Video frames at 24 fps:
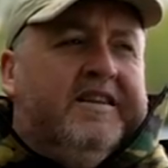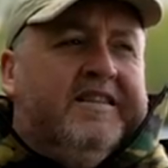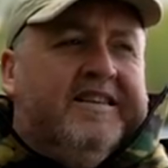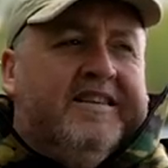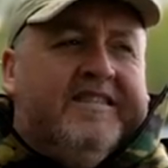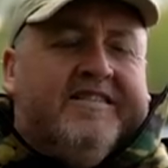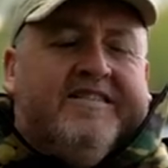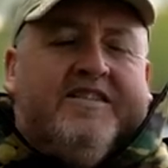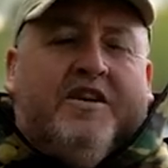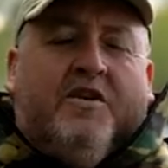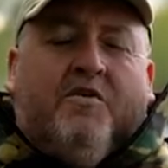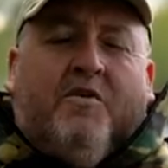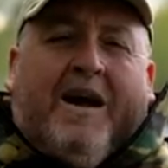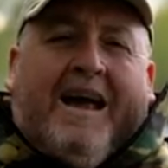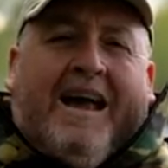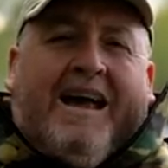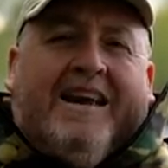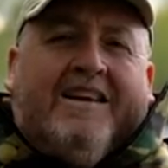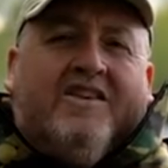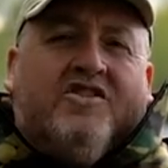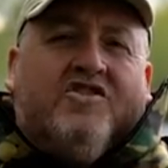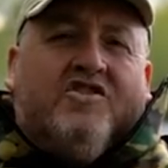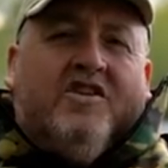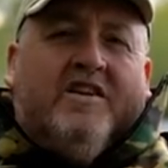they're still
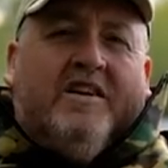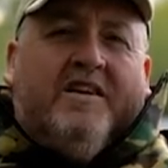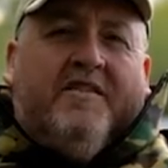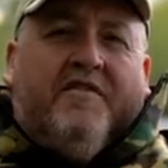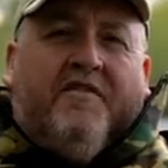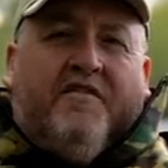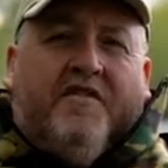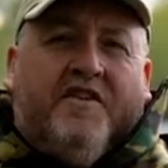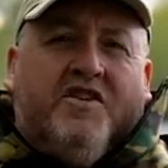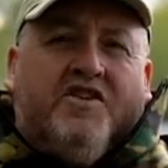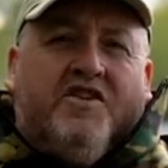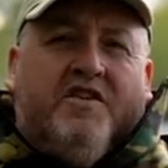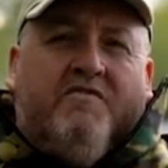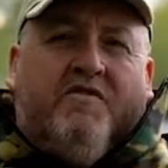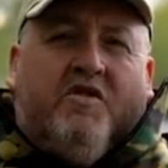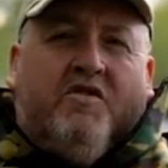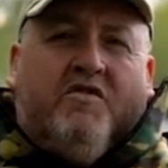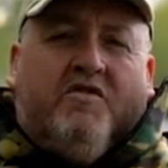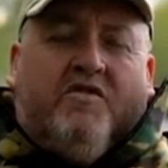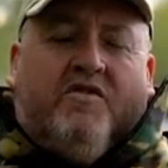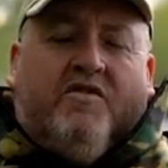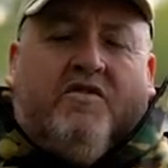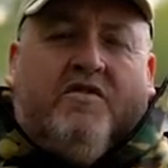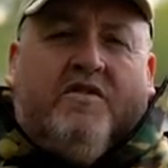actually fishing
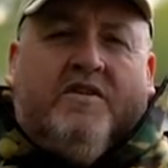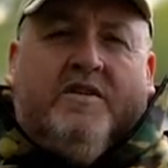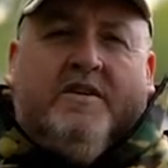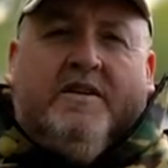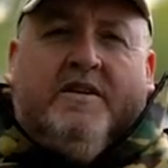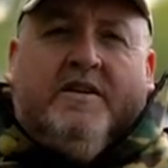rods.